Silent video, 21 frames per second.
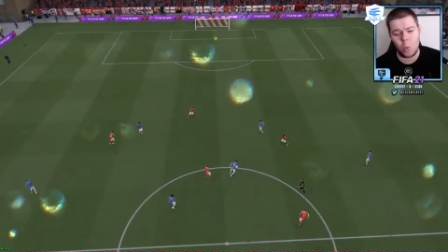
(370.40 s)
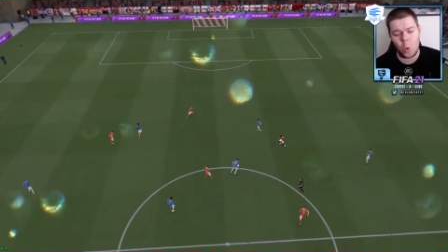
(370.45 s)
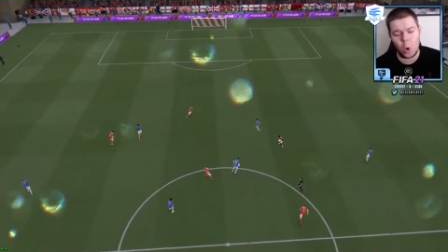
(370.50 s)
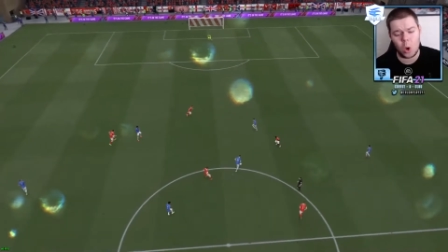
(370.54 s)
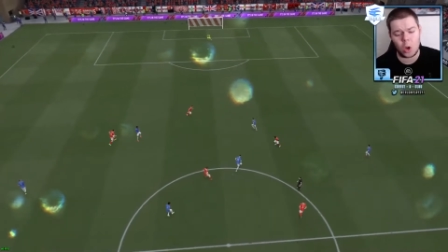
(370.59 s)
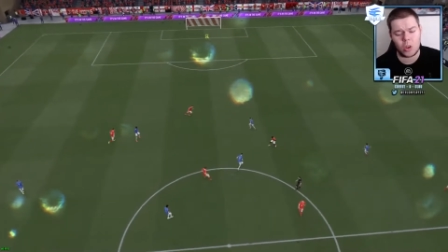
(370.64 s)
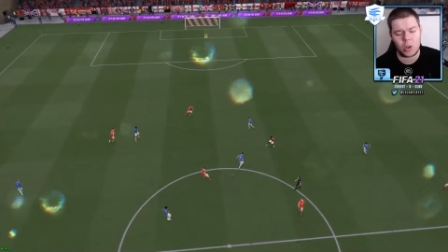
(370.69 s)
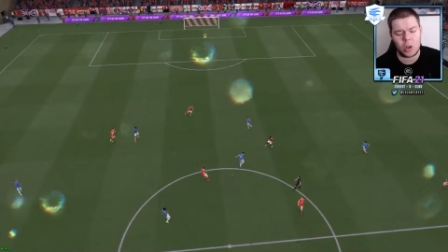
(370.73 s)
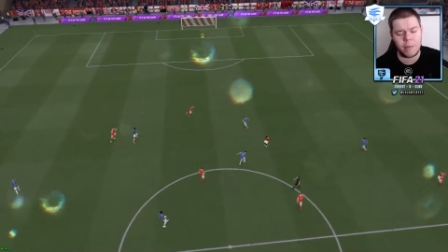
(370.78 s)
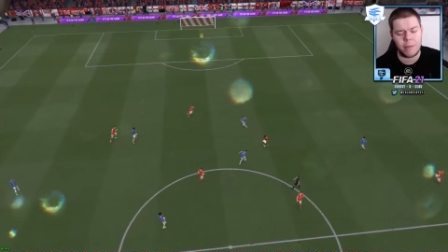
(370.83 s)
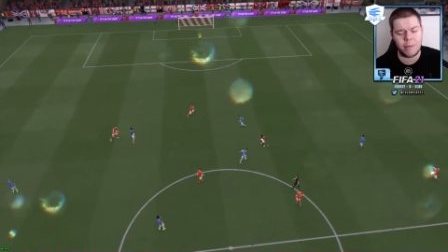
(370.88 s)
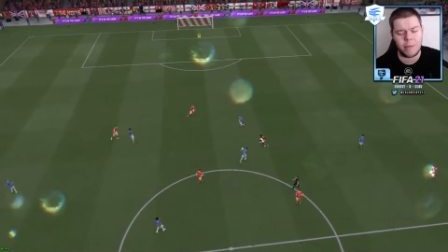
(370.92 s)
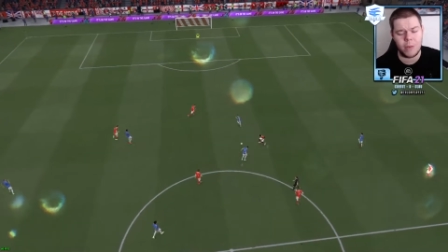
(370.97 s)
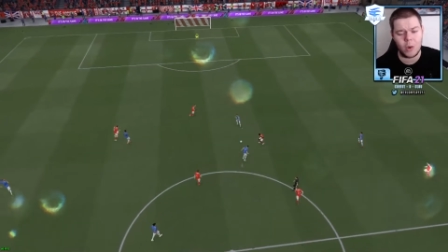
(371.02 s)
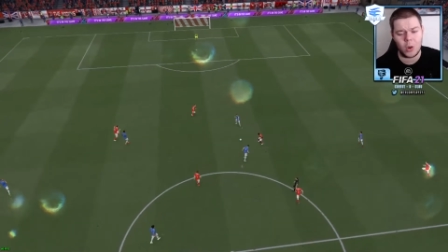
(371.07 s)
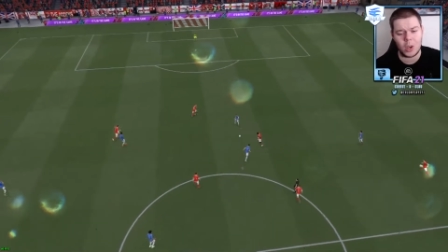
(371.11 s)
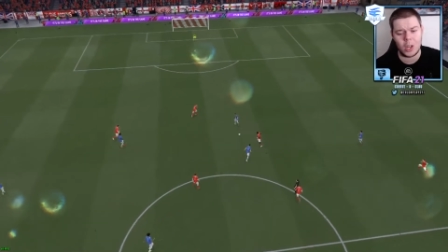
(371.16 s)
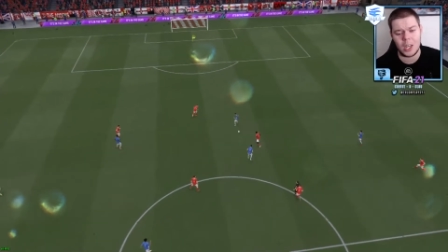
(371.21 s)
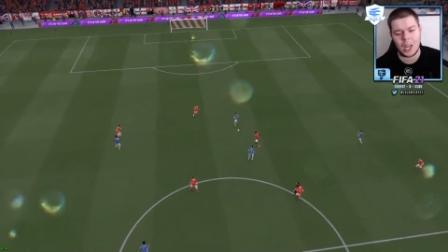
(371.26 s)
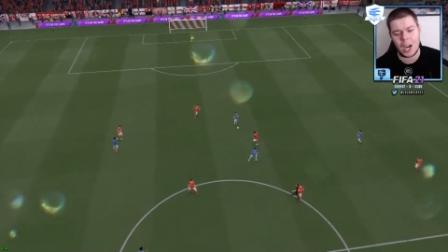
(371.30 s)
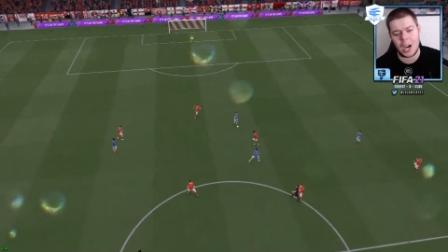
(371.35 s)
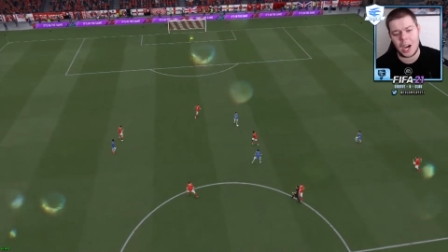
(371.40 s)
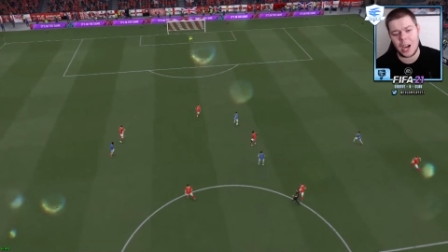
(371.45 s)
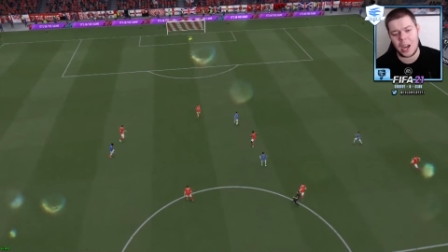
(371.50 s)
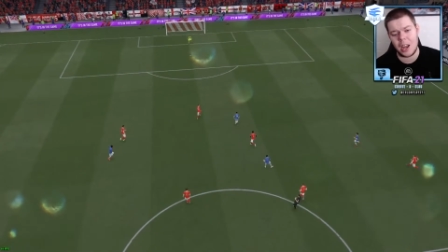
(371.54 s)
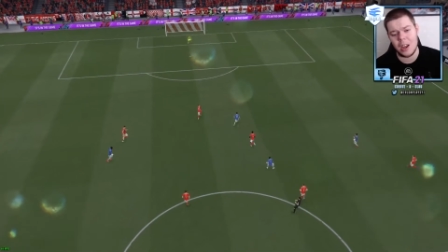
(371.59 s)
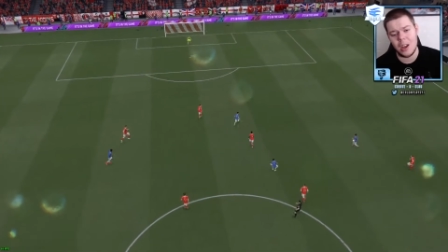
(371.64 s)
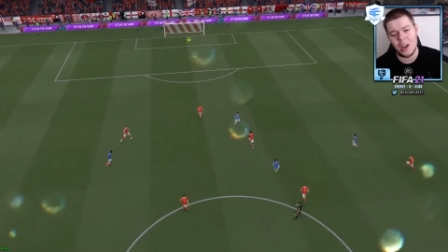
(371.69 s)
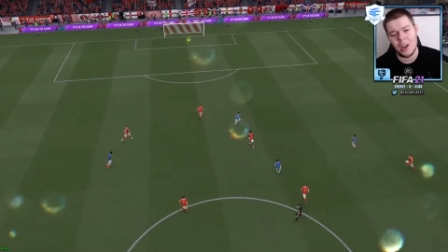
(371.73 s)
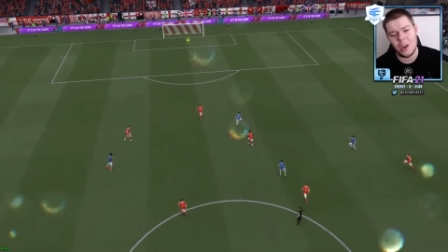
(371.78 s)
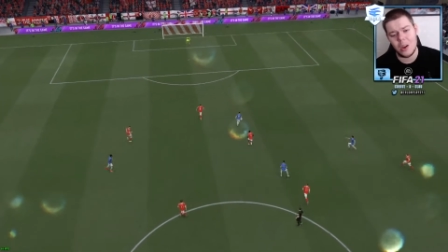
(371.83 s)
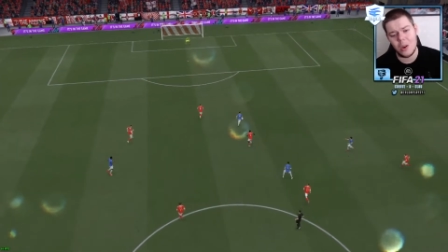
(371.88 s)
what a fucking guy.
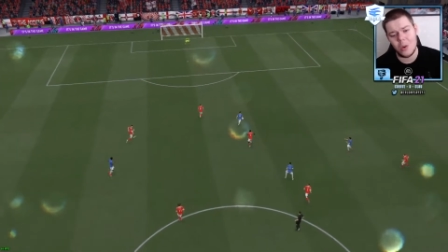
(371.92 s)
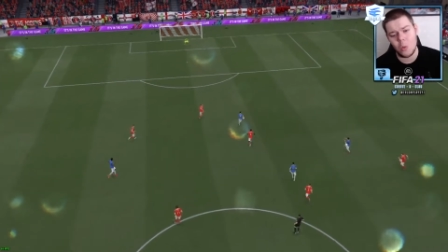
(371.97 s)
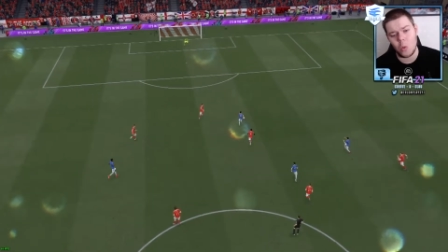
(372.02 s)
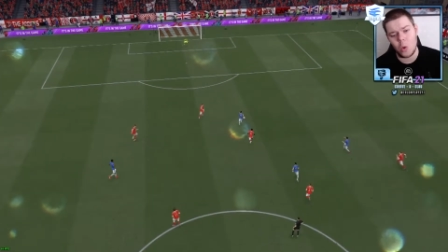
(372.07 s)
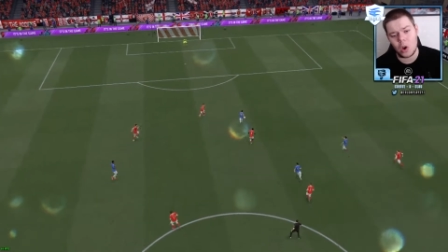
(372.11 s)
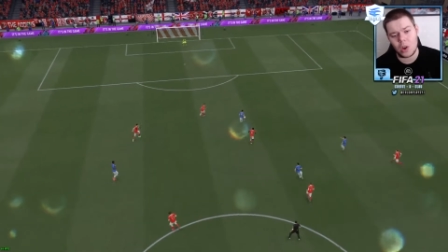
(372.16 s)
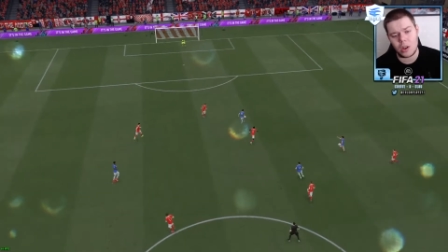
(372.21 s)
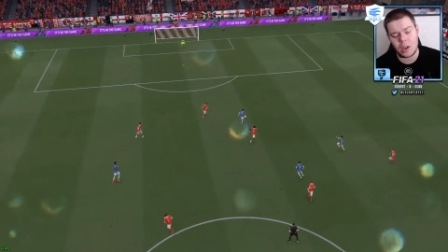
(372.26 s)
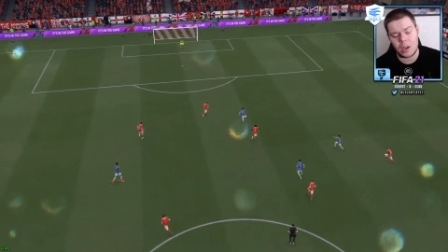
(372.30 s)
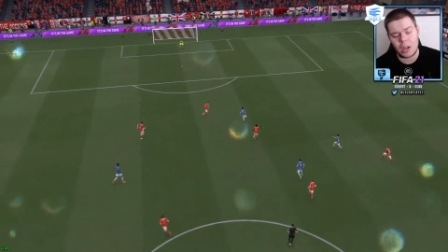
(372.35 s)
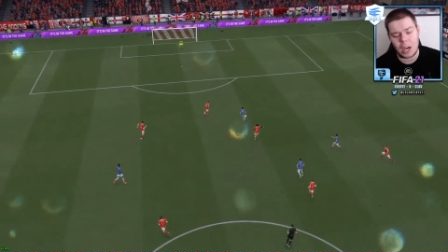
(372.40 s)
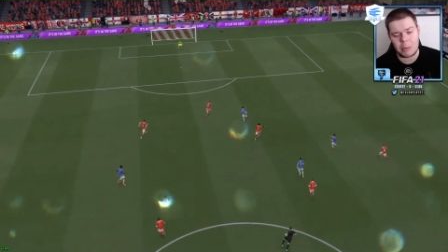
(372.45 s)
What an